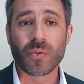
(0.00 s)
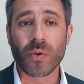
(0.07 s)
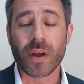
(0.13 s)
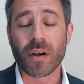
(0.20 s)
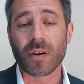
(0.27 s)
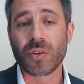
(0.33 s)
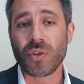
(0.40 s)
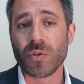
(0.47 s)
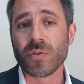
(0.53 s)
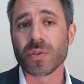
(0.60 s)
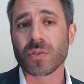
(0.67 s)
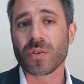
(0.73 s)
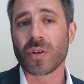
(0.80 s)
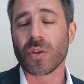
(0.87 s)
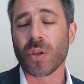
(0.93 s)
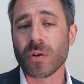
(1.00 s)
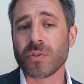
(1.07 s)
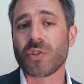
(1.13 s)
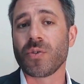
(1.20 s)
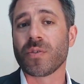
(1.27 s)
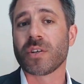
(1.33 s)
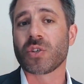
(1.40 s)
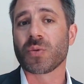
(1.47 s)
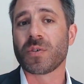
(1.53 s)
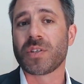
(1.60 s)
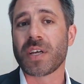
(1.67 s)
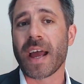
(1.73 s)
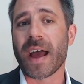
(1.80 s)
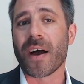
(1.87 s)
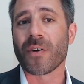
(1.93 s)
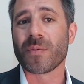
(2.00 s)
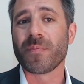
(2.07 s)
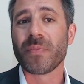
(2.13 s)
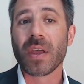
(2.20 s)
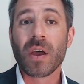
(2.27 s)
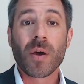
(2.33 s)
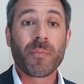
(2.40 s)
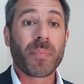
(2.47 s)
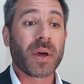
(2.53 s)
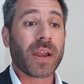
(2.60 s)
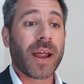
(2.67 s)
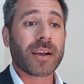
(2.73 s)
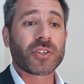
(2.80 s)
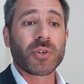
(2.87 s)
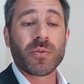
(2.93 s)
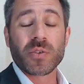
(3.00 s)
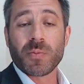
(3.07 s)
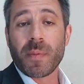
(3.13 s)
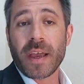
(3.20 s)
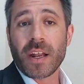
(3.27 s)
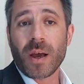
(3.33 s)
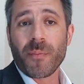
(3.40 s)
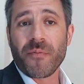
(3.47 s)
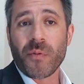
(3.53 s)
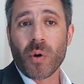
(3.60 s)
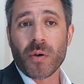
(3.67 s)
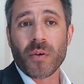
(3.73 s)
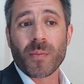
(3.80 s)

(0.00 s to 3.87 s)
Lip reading: units were down, but it actually was made up for.